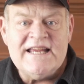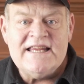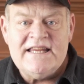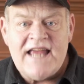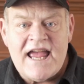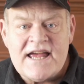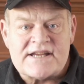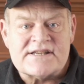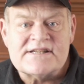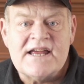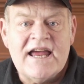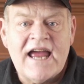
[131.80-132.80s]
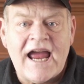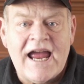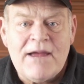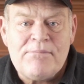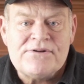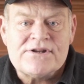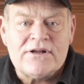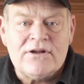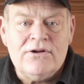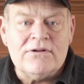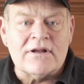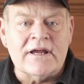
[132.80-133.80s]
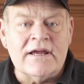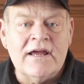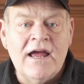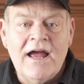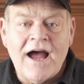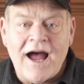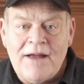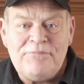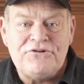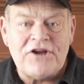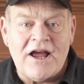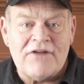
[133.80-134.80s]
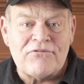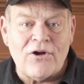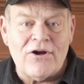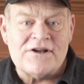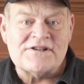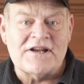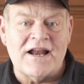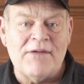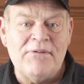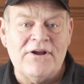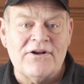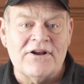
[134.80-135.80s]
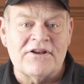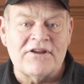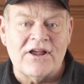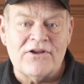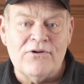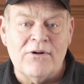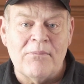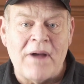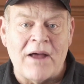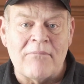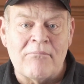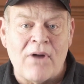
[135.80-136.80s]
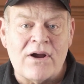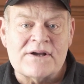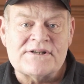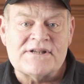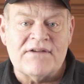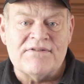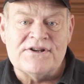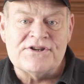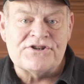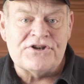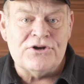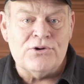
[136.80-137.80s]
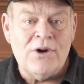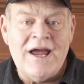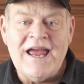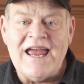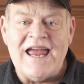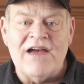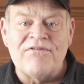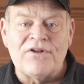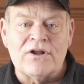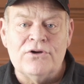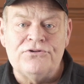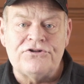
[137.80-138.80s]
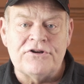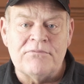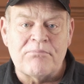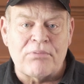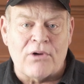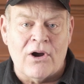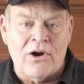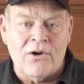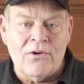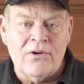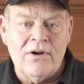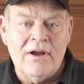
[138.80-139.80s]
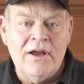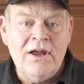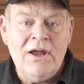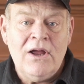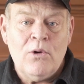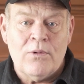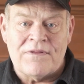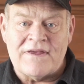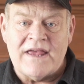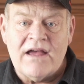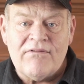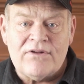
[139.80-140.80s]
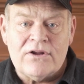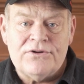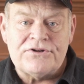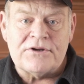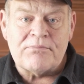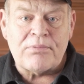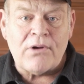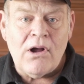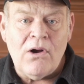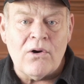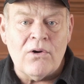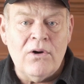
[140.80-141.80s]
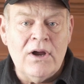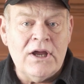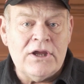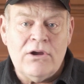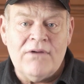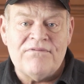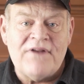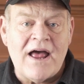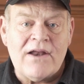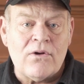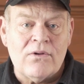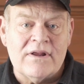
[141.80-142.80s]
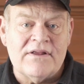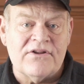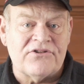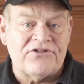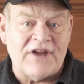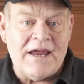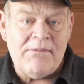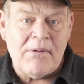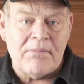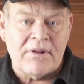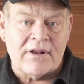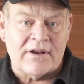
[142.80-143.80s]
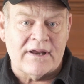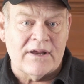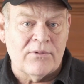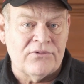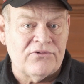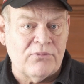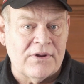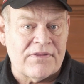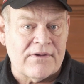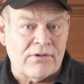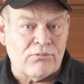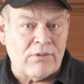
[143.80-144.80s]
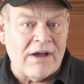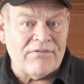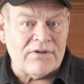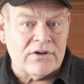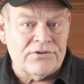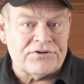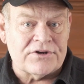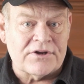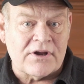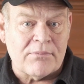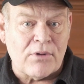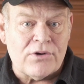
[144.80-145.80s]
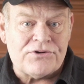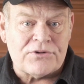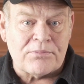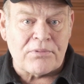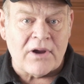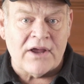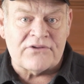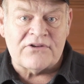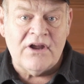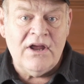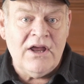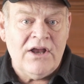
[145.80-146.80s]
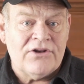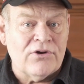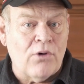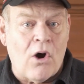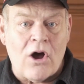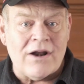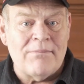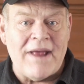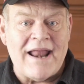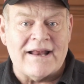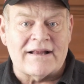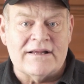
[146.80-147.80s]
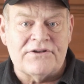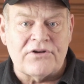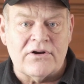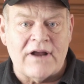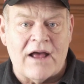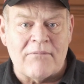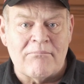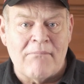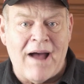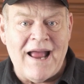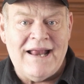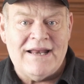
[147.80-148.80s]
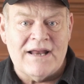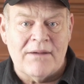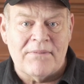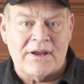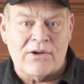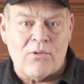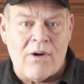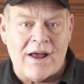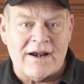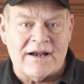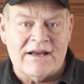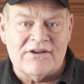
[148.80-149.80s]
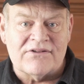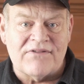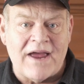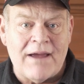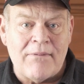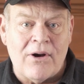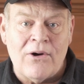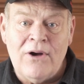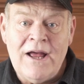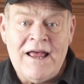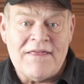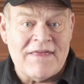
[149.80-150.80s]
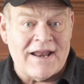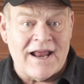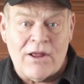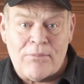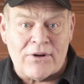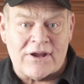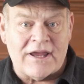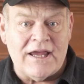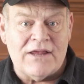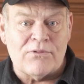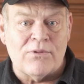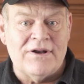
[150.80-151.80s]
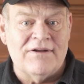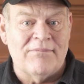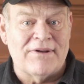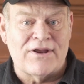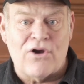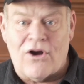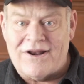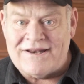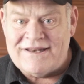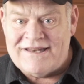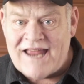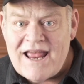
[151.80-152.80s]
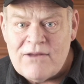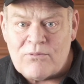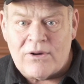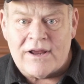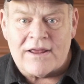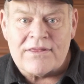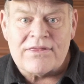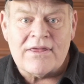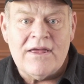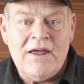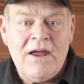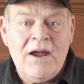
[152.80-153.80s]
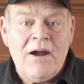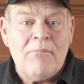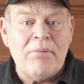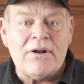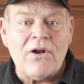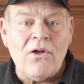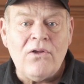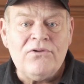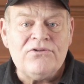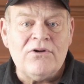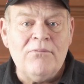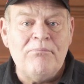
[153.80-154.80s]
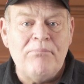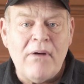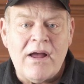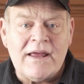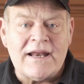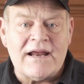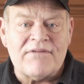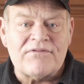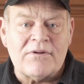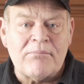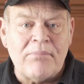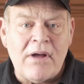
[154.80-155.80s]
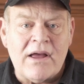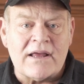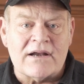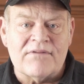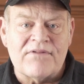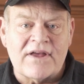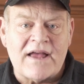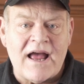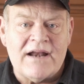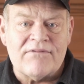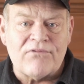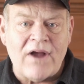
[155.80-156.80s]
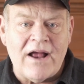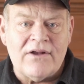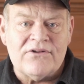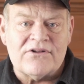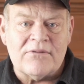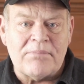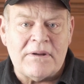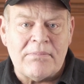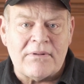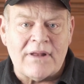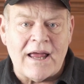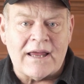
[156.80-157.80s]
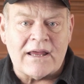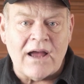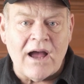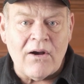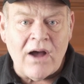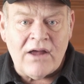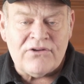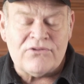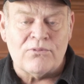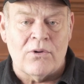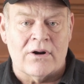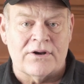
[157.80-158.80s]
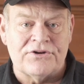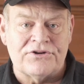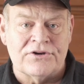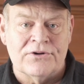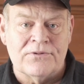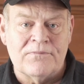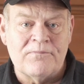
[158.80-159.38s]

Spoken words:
Yes! Absolutely. I'm John Ross, and I'm here to tell you about Mark 7's new Evolution Pro. With the Evolution Pro, you have not only the same ability as with their Revolution commercial press to automatically turn out mind-numbing quantities of ammo that Elmer Keith wouldn't have been caught dead with, but also bucket after bucket of the kind of rounds that people like us want to shoot.